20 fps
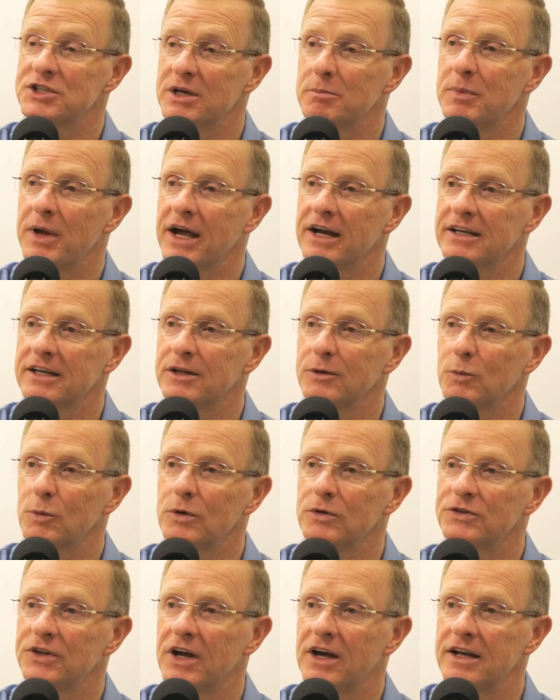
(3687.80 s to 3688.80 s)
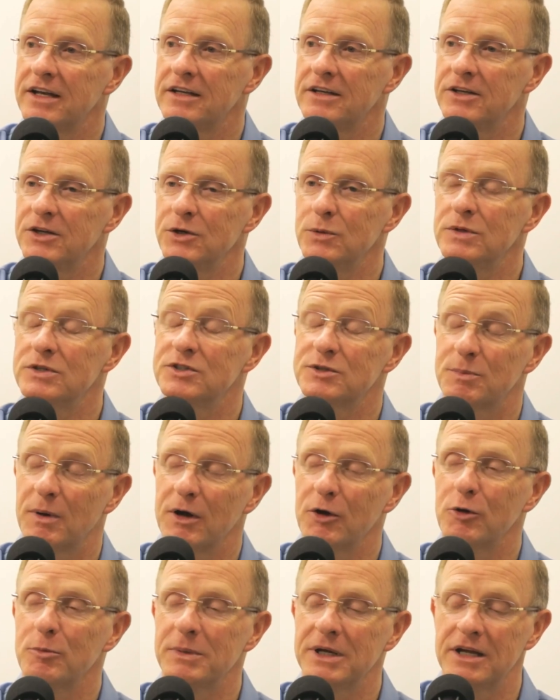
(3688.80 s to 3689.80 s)
impact in the world, Todd, and you
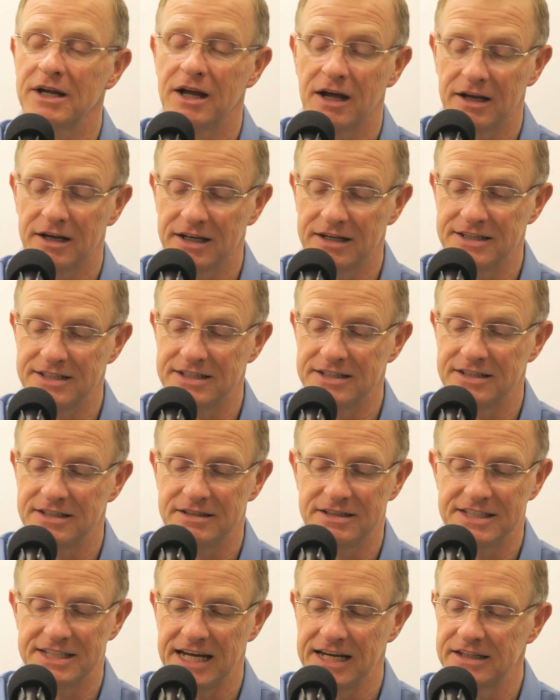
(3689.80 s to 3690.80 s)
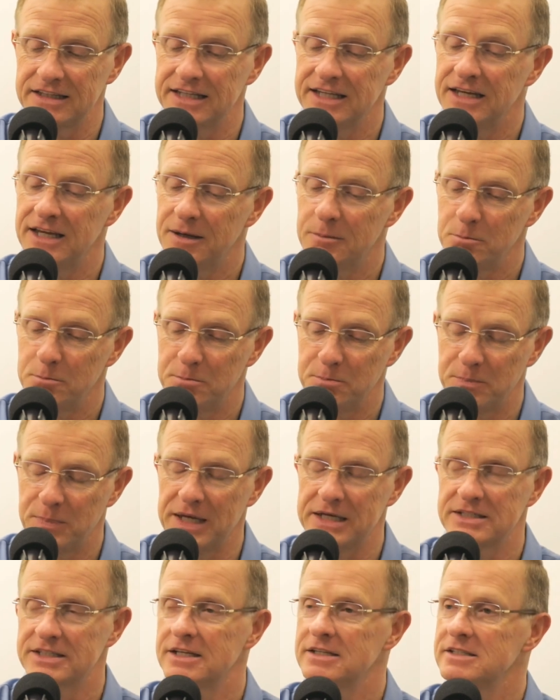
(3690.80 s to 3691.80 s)
inspire me on a mm-hmm. daily
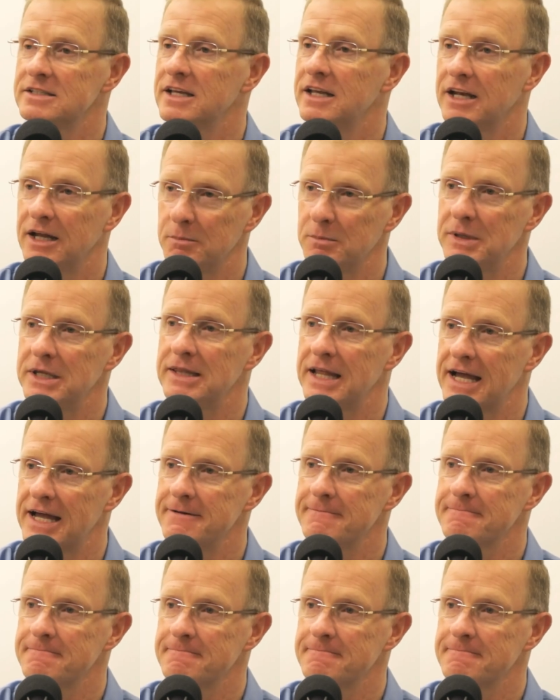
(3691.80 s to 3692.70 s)
basis, and I mean that.